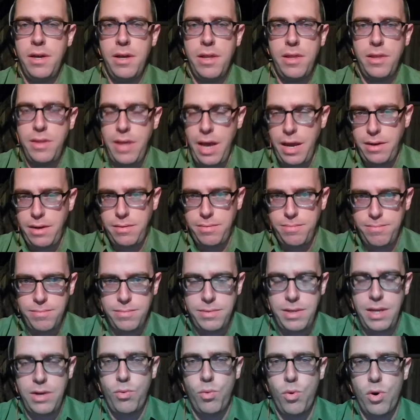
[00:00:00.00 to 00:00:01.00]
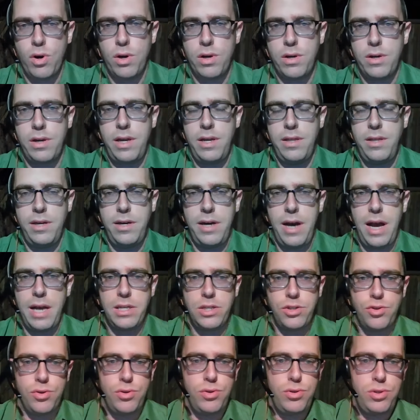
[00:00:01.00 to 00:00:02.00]
That did work in the last
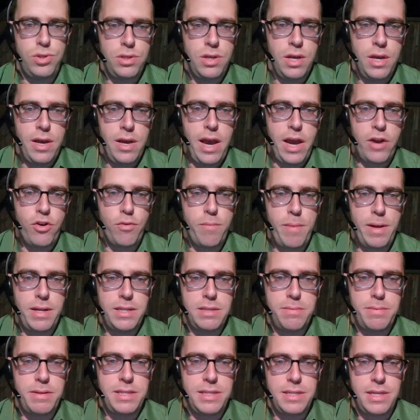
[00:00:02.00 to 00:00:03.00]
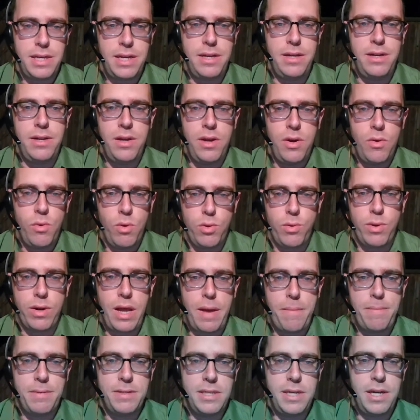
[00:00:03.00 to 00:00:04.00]
truce. It remains to be seen with what
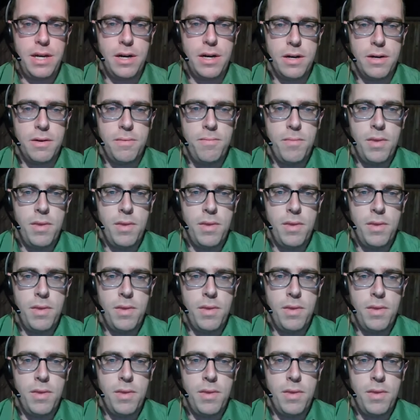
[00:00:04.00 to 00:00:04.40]
happens here.